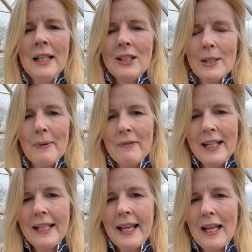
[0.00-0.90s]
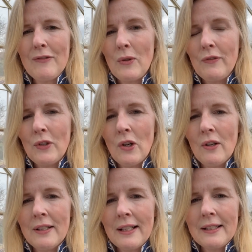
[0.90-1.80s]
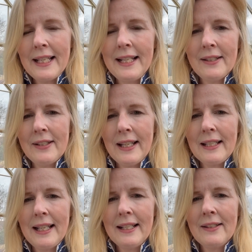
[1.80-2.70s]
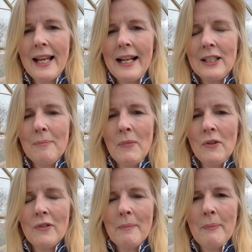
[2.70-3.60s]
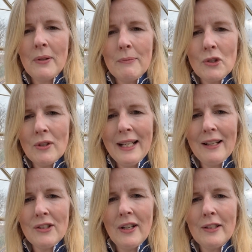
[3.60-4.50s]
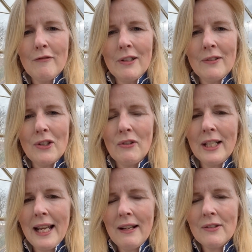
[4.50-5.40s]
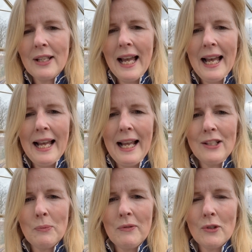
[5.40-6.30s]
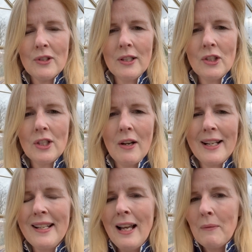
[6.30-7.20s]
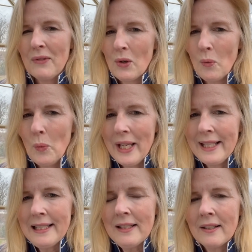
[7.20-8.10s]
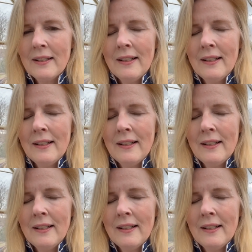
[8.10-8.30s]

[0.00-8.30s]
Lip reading: Just be really careful if you've got tender seedlings and you move them and put them straight outside the front of the greenhouse, and we've got sunshine, we've got wind,